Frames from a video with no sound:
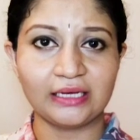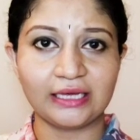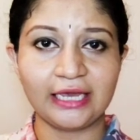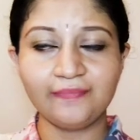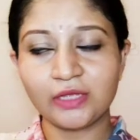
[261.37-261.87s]

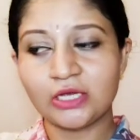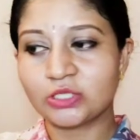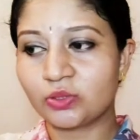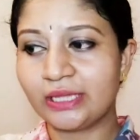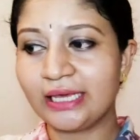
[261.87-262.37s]
Okay,
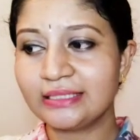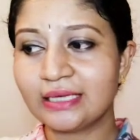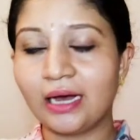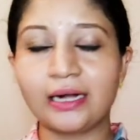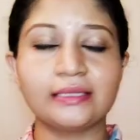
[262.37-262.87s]
so
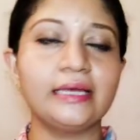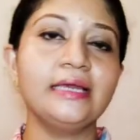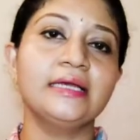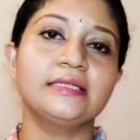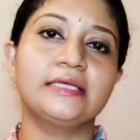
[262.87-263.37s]
these are
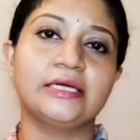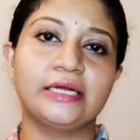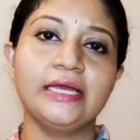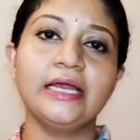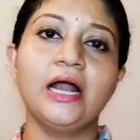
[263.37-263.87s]
the
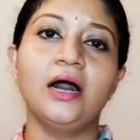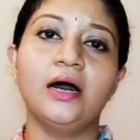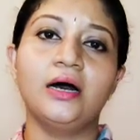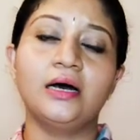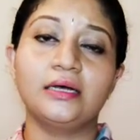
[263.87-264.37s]
theory,
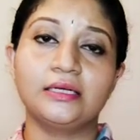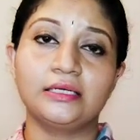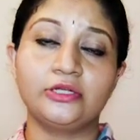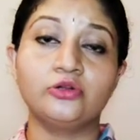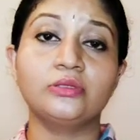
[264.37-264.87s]

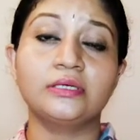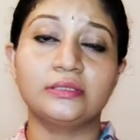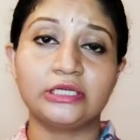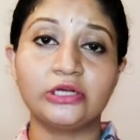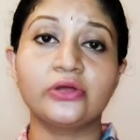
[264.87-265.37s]

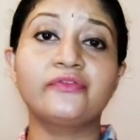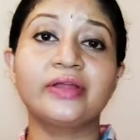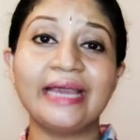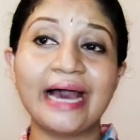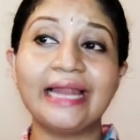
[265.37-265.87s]
the theory of
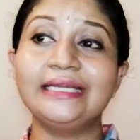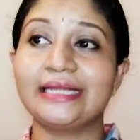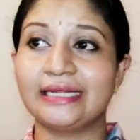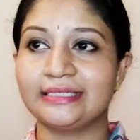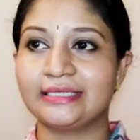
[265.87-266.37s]

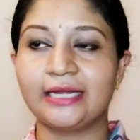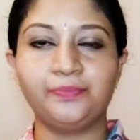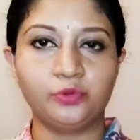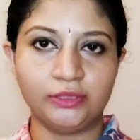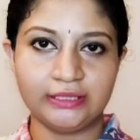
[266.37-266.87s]
reality
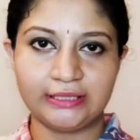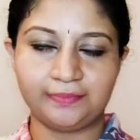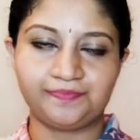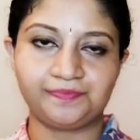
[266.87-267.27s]
inside Buddhism.